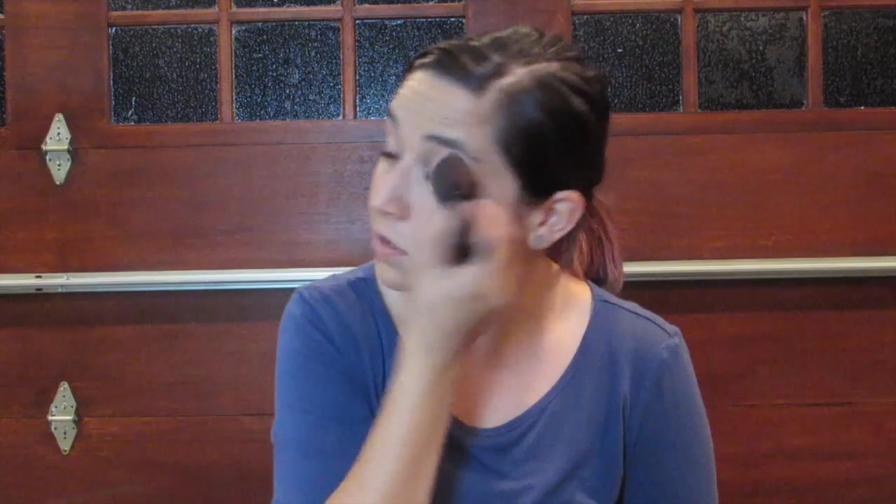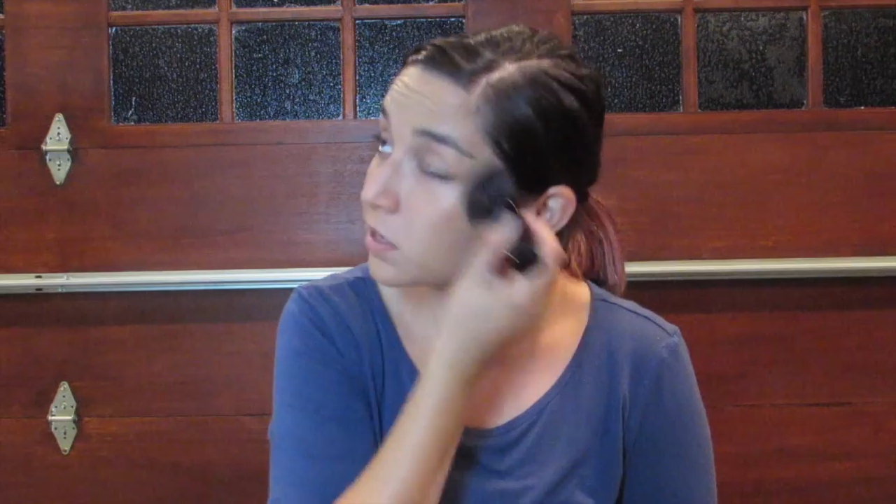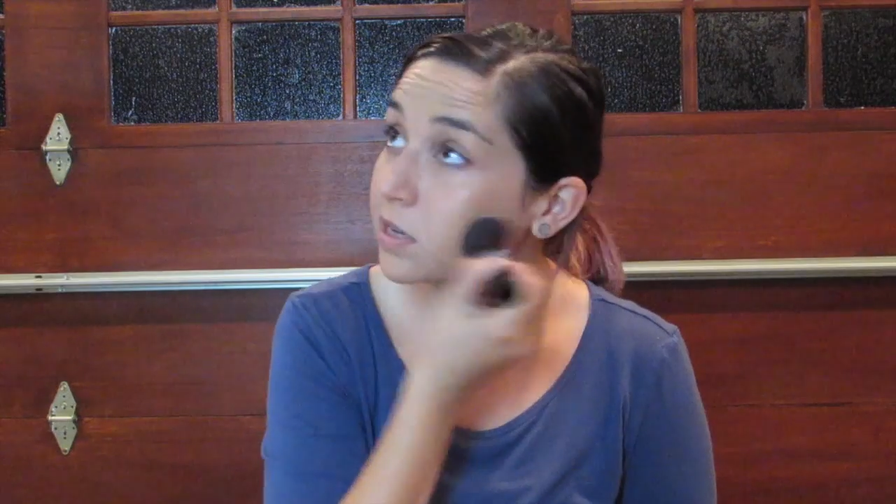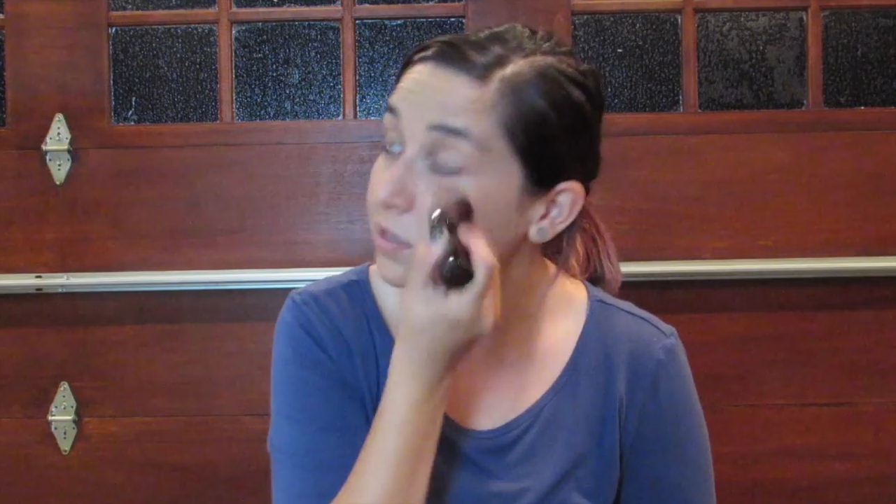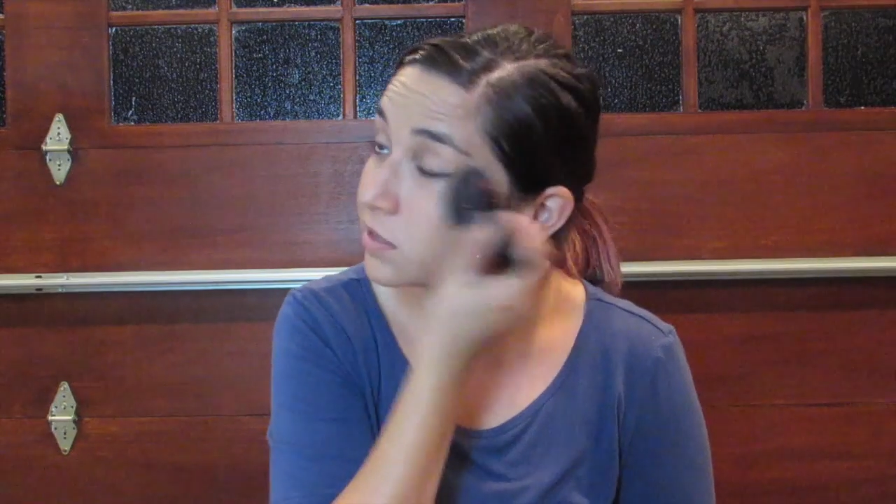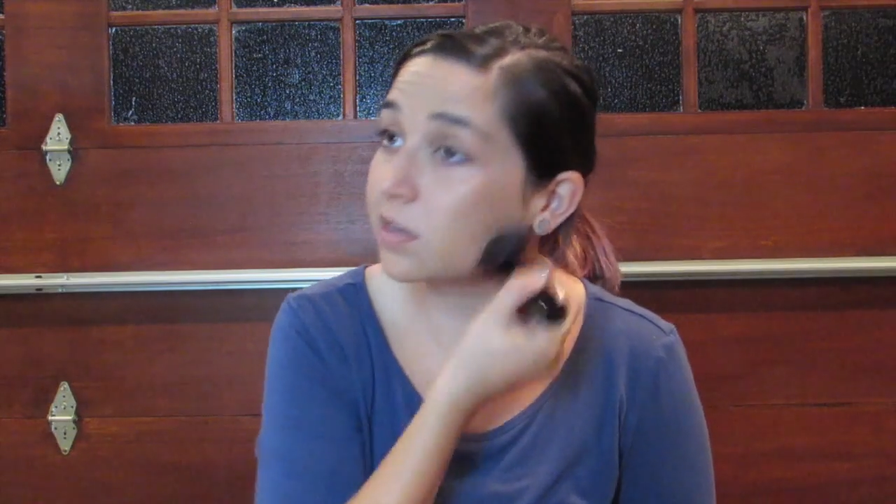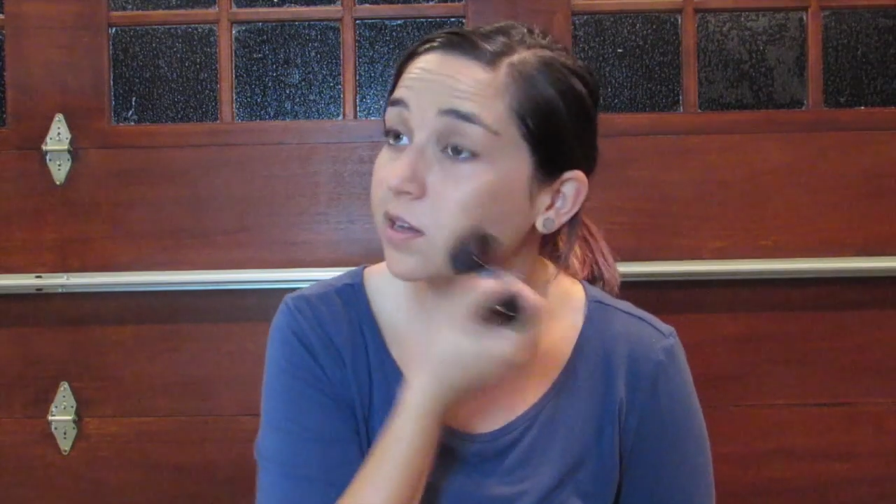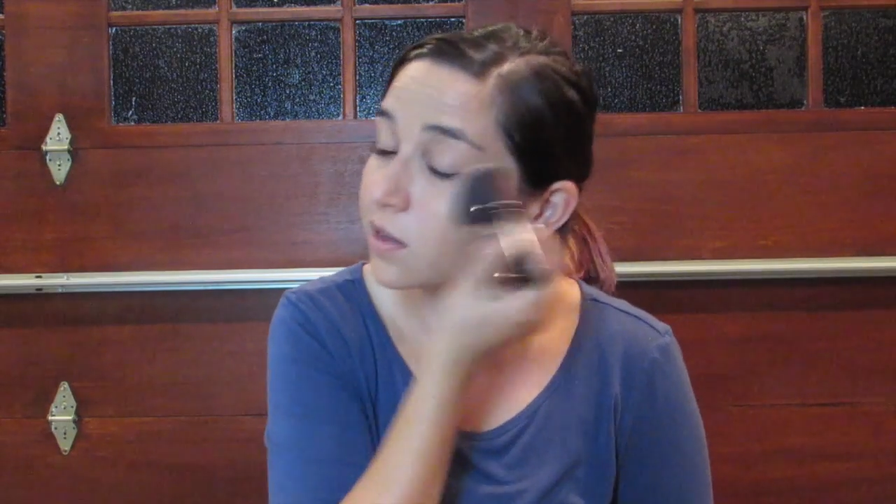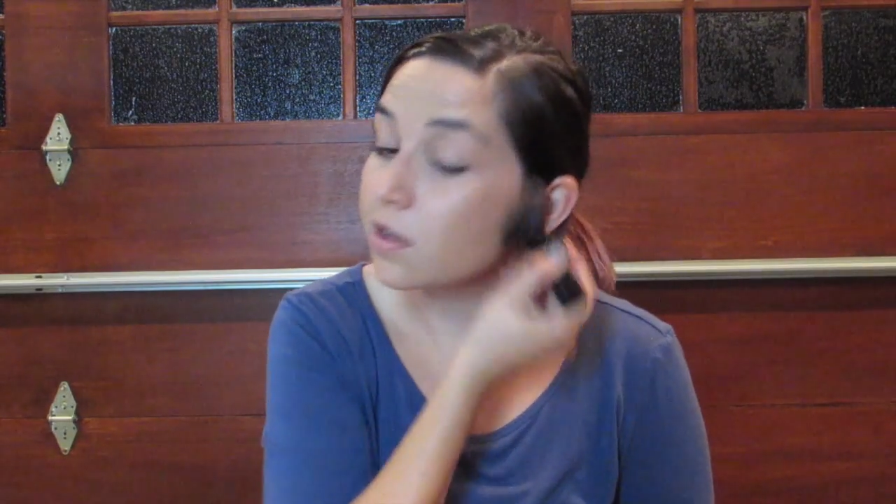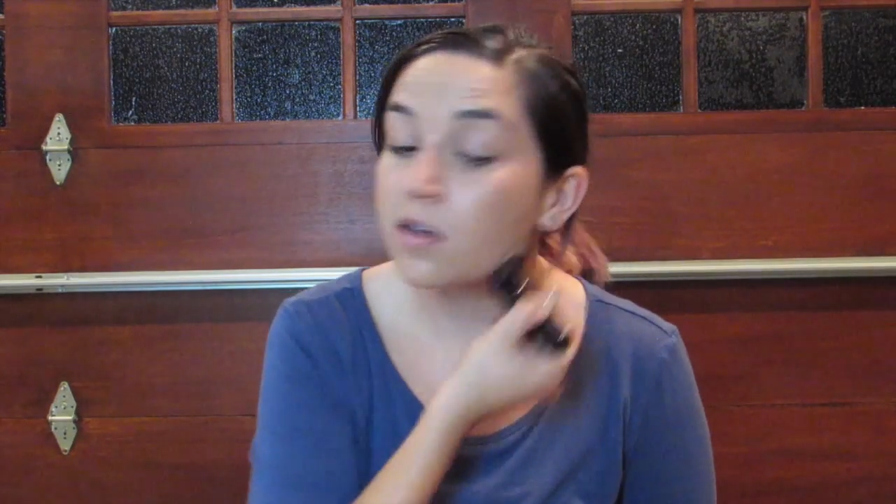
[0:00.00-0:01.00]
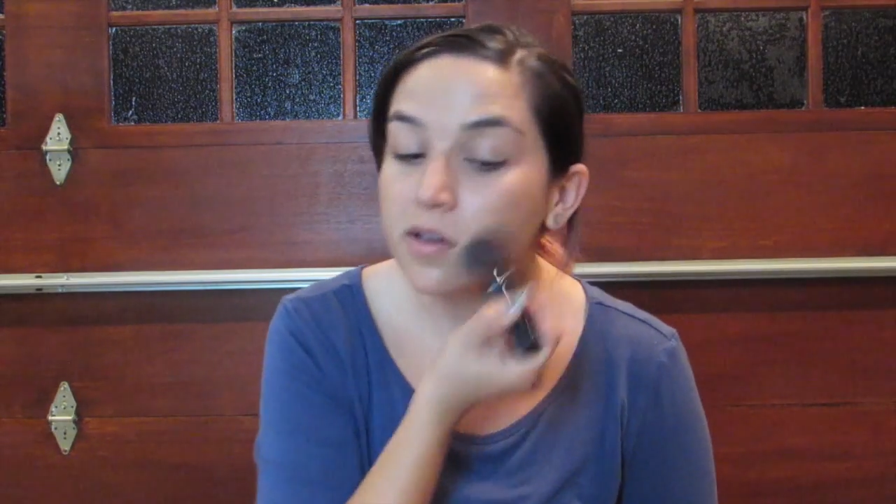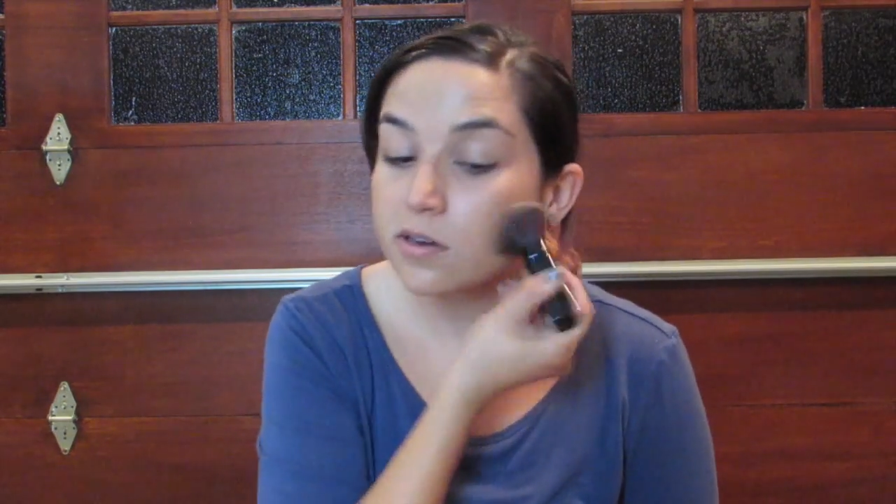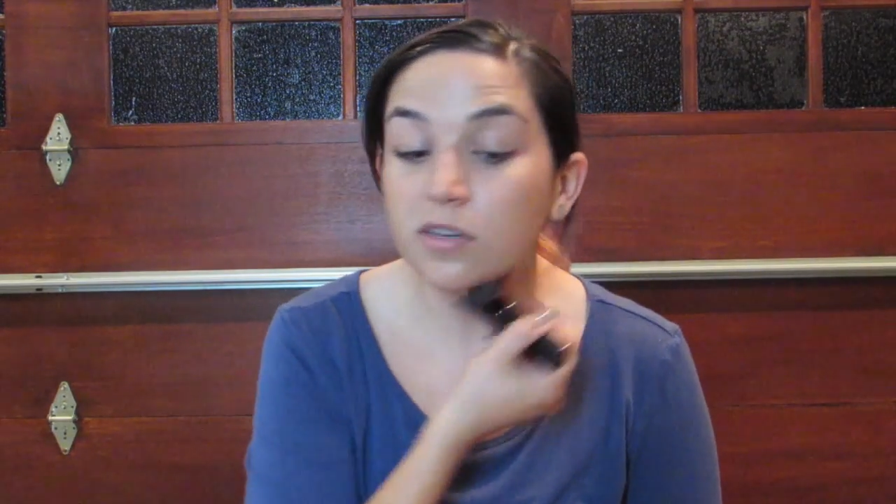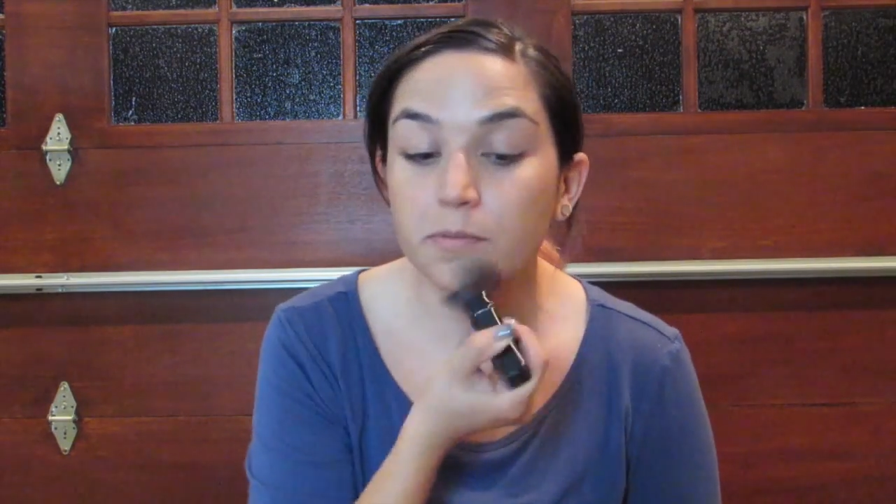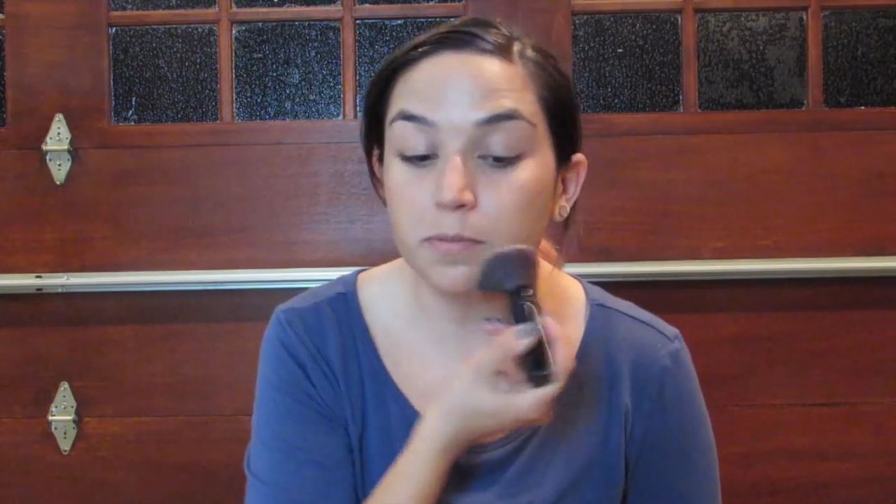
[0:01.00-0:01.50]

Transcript: easy to